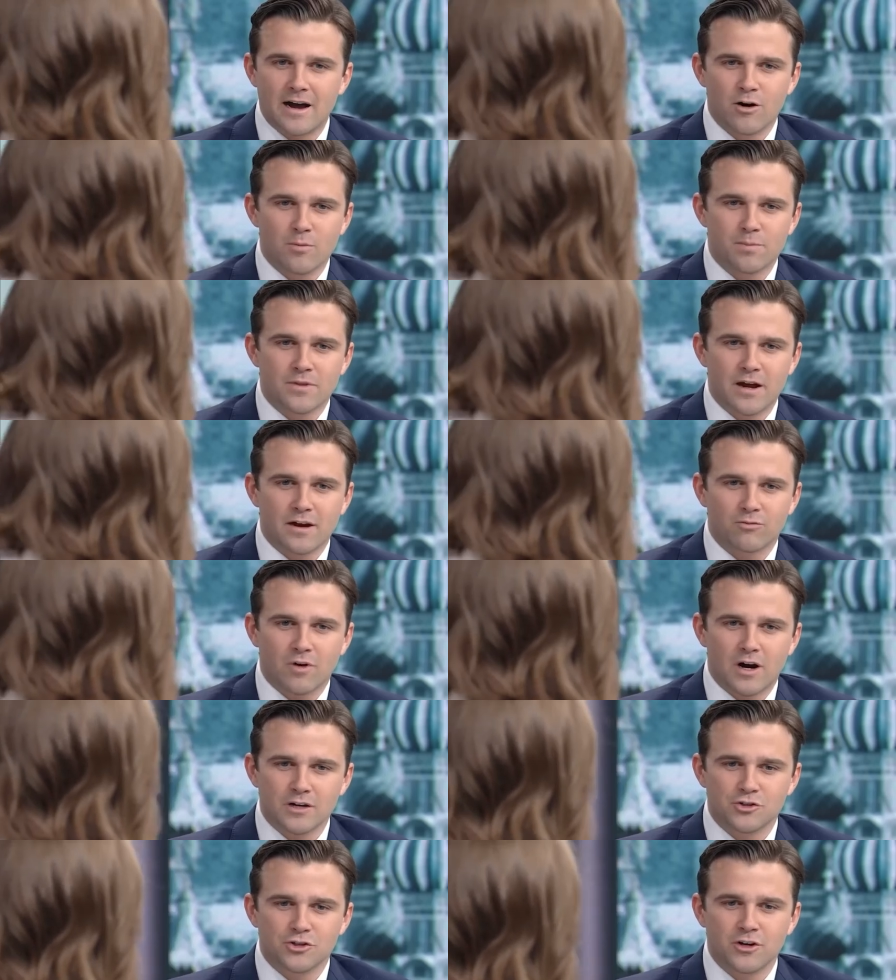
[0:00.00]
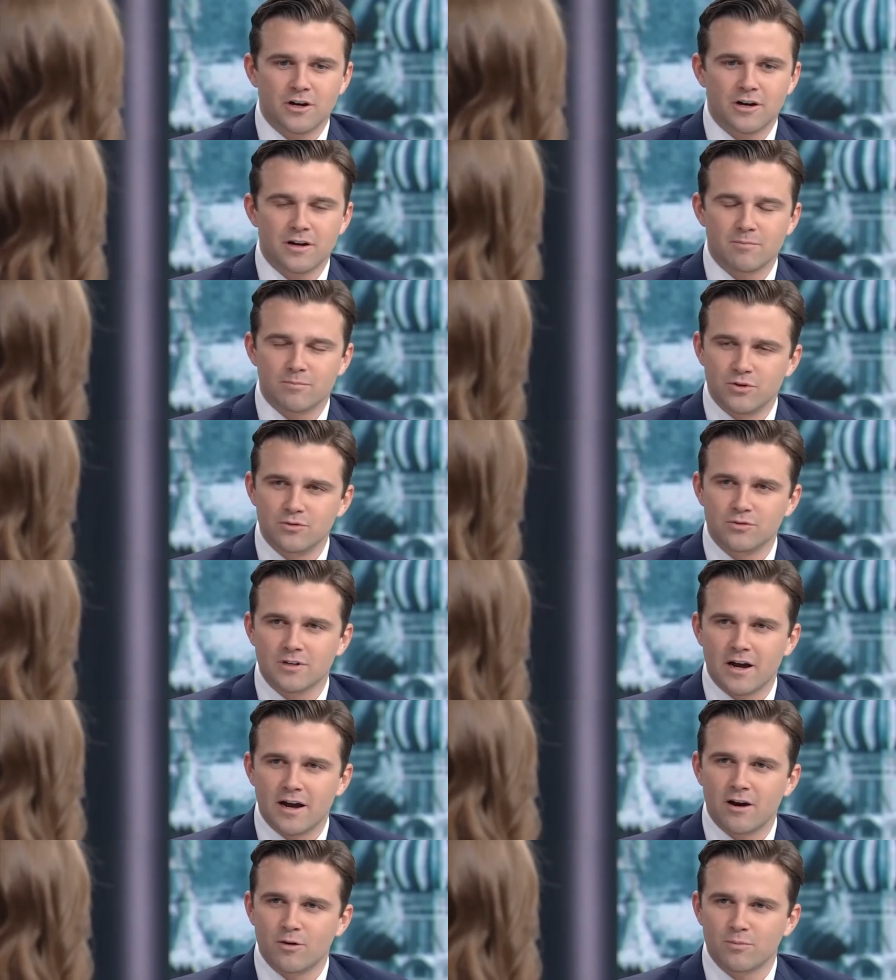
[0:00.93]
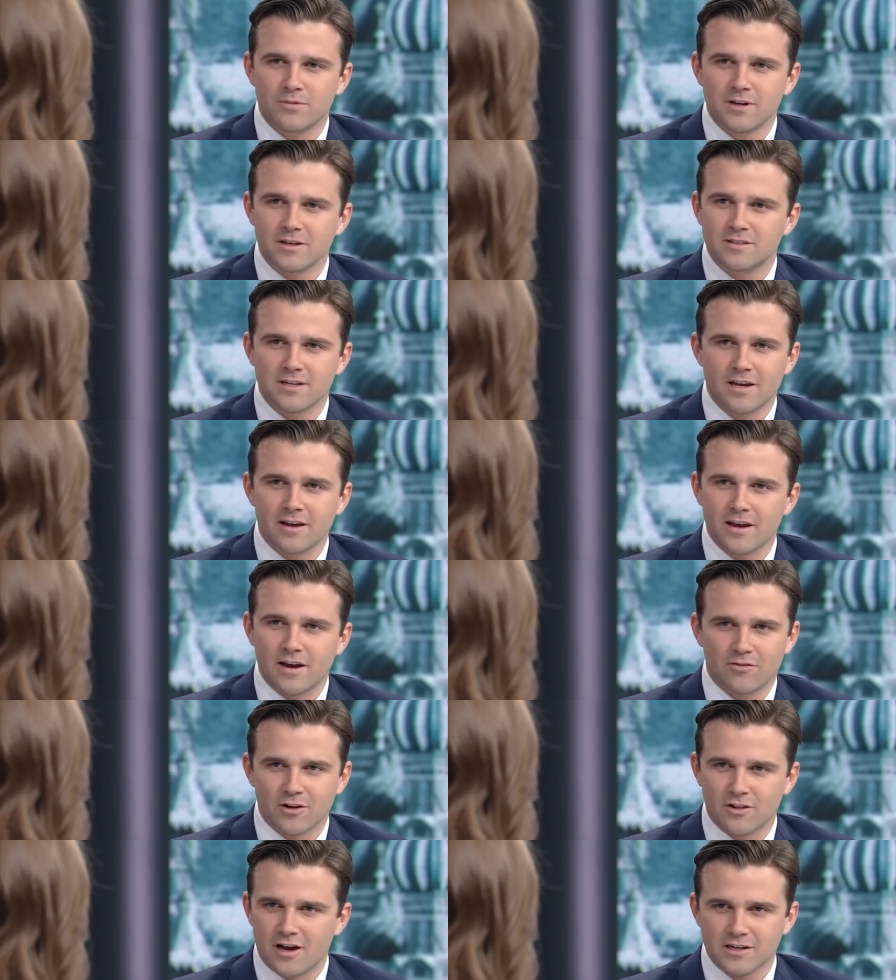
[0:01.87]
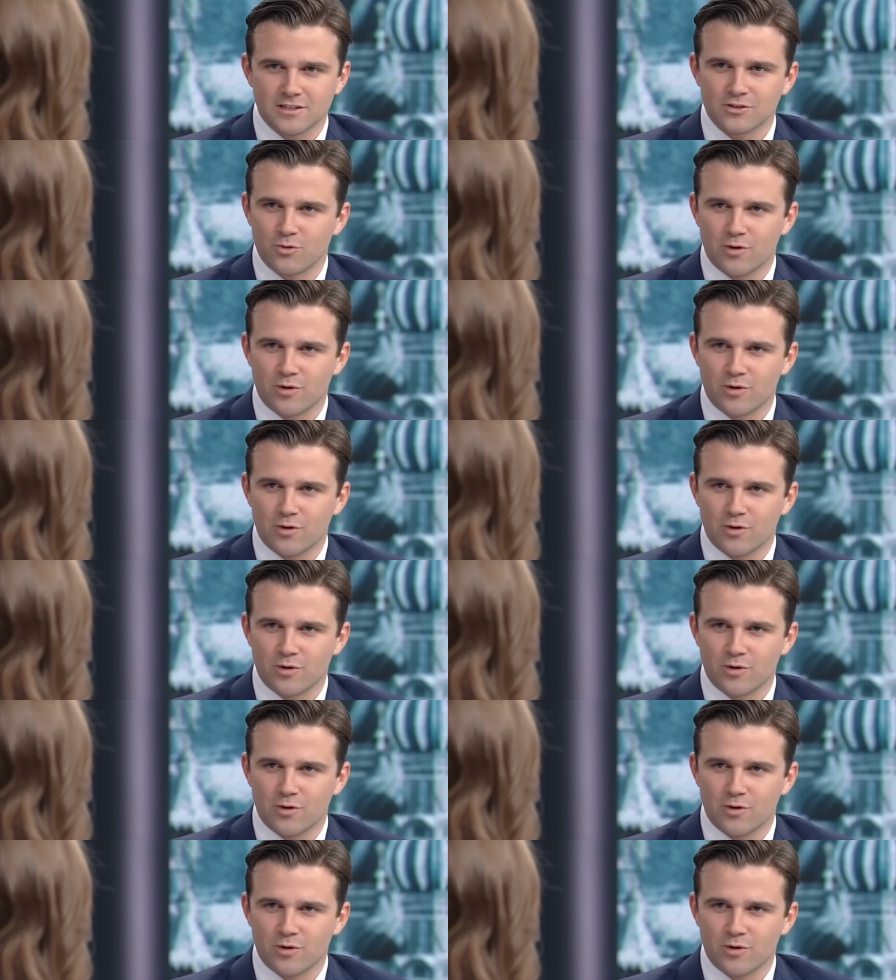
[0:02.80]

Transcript: I hope that Russia and Putin, I hope they take every last